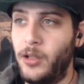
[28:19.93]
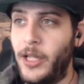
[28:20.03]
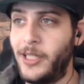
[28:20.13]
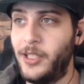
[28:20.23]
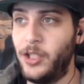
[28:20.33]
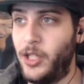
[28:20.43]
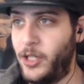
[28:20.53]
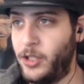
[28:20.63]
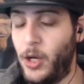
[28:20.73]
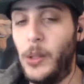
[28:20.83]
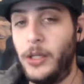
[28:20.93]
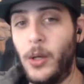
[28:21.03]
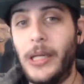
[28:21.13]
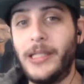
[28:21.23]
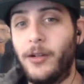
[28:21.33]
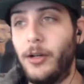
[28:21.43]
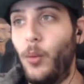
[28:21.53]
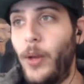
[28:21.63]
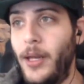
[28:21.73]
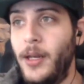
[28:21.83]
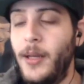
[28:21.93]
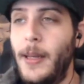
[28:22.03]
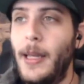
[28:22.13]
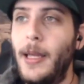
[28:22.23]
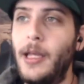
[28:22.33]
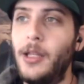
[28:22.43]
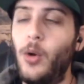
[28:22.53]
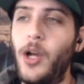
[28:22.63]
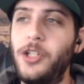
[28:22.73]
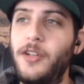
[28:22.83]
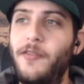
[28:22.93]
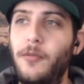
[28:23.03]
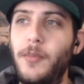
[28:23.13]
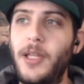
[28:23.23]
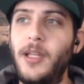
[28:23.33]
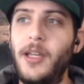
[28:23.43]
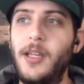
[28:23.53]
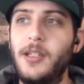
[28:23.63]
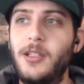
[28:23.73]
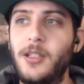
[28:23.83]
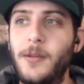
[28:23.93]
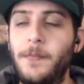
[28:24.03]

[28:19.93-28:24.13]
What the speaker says: Alexiejczuk is going to go out there and win. The question for me is,